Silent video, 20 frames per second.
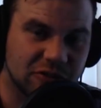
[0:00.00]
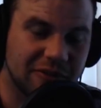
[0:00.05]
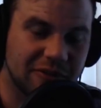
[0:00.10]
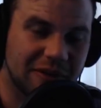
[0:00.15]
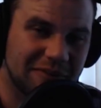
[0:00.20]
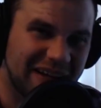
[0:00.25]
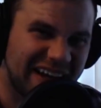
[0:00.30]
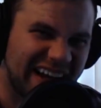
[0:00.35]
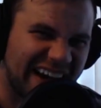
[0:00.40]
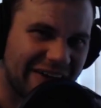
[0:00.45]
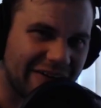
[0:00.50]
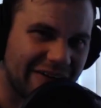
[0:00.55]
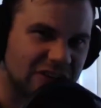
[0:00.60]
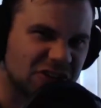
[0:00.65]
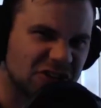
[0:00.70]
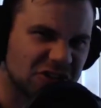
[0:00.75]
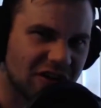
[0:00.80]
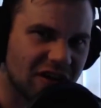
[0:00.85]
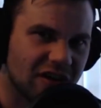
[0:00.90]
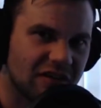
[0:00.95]
or maybe Aaron's
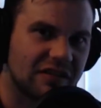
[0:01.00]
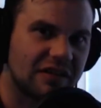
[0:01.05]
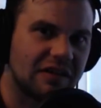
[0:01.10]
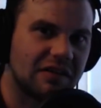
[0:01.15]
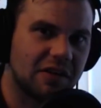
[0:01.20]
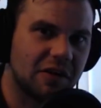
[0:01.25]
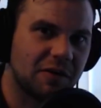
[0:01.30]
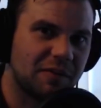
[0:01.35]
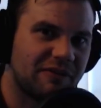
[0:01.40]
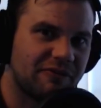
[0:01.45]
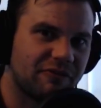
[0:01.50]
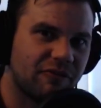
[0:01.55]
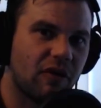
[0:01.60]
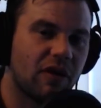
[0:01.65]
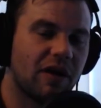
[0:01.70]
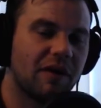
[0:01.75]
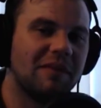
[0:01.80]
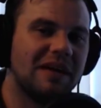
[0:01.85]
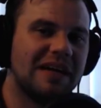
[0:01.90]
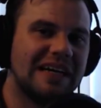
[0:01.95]
struggling a little bit
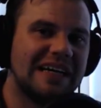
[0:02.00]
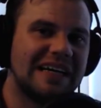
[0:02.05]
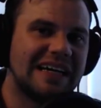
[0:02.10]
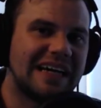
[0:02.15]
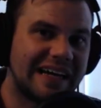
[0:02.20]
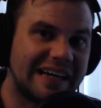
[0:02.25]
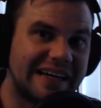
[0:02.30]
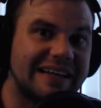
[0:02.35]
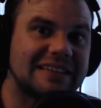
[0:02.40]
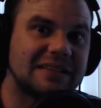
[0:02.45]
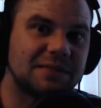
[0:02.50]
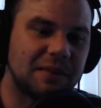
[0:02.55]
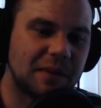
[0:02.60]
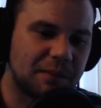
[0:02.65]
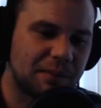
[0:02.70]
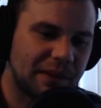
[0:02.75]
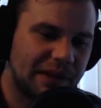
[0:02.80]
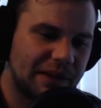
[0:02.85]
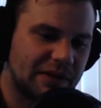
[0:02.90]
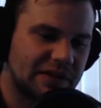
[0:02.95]
for him, and he needs a
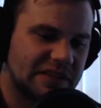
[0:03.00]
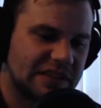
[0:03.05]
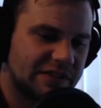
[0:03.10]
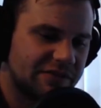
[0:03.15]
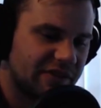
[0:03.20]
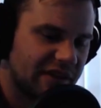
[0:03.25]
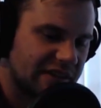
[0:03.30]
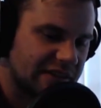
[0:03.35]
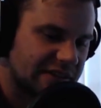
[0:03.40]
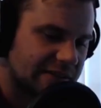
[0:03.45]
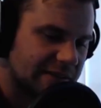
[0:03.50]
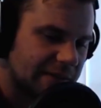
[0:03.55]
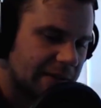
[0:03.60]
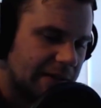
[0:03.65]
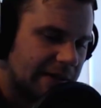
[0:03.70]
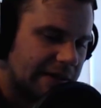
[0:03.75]
big play on defense?